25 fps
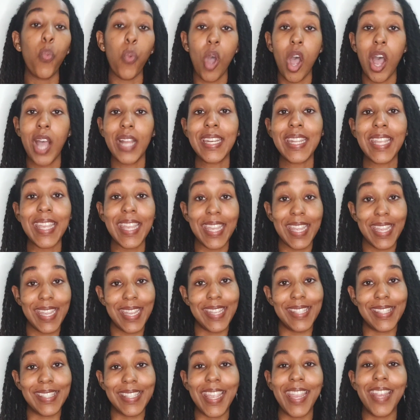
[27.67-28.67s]
What
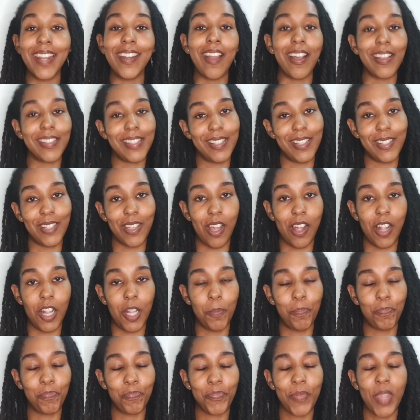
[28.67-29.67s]
is
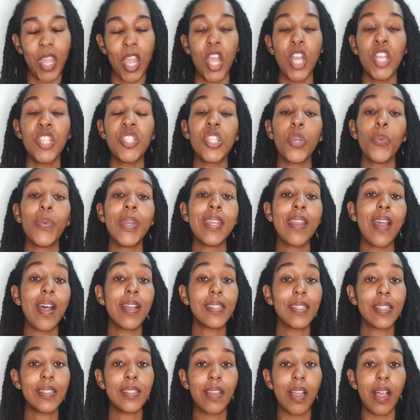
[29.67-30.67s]
inositol? So
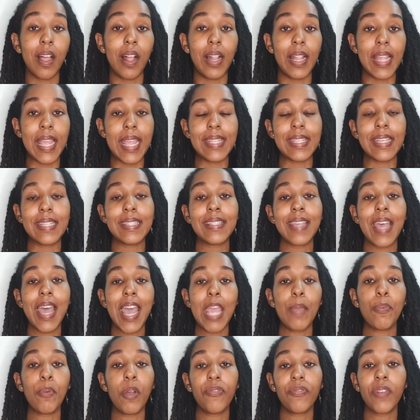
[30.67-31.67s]
inositol is a
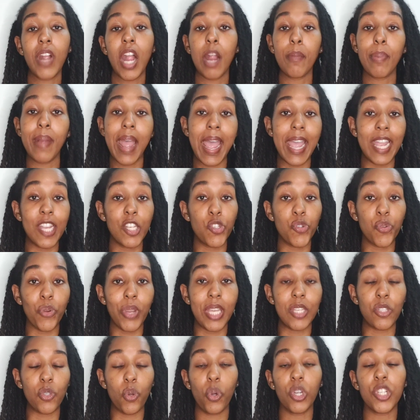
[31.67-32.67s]
type of
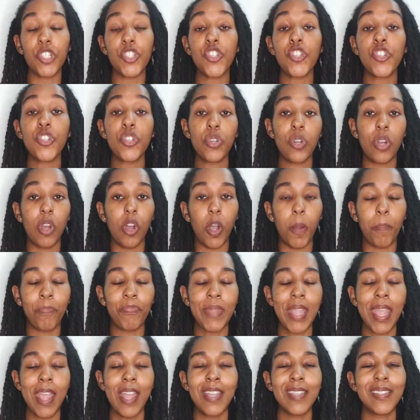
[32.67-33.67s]
carbohydrate or sugar,
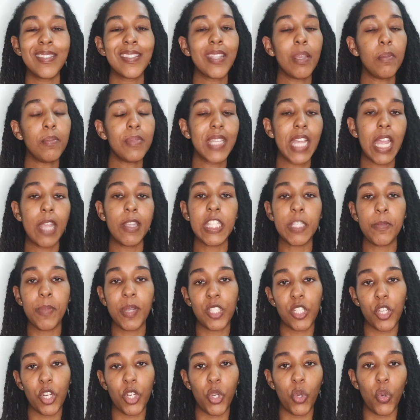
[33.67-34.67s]
sometimes
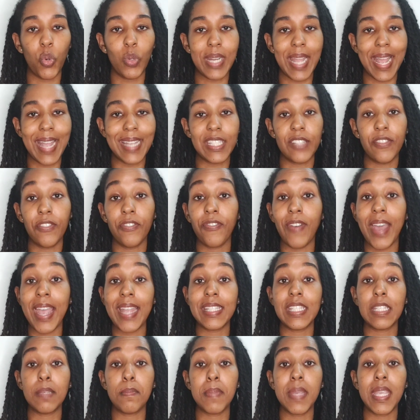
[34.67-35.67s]
better known as
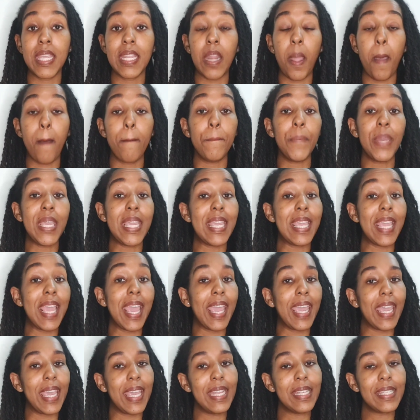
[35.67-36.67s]
vitamin
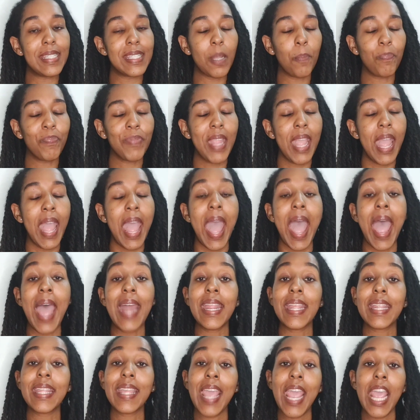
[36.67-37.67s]
B8,
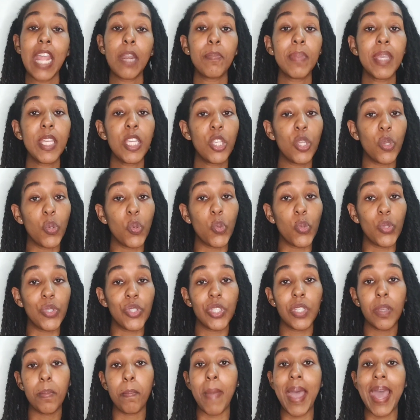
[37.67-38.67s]
and it can be
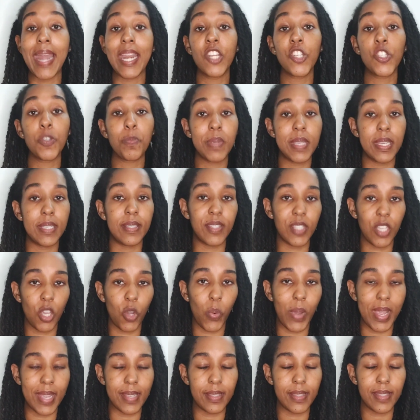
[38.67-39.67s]
used to manage
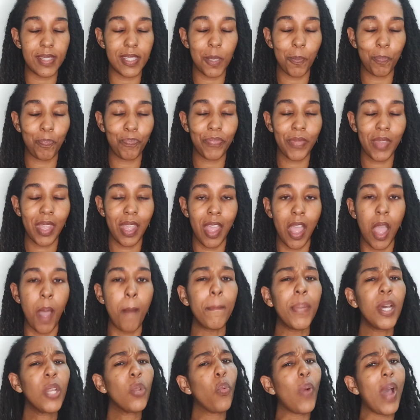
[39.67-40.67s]
PCOS.
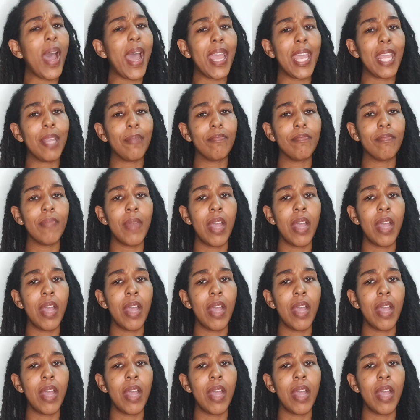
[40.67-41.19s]
But why?